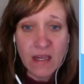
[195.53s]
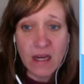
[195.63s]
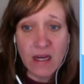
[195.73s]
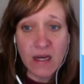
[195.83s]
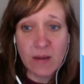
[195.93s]

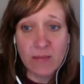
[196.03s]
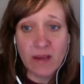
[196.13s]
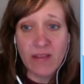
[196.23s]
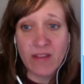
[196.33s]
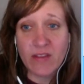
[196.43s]
And
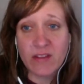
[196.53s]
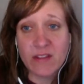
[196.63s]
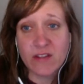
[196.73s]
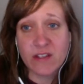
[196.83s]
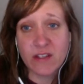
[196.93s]
then
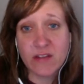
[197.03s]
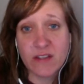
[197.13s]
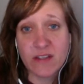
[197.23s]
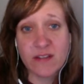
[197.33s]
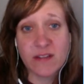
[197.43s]
this
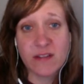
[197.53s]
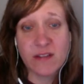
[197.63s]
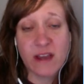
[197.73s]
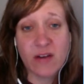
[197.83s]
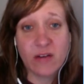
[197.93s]

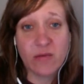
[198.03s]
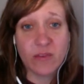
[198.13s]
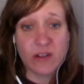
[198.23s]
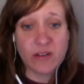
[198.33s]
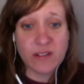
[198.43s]
now
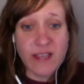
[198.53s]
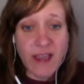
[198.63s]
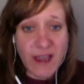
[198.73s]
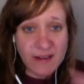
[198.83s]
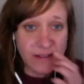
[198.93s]
there's
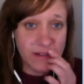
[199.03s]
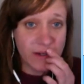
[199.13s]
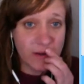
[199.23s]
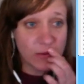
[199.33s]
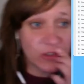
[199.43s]
tags in
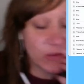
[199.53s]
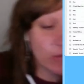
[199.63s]
here, which is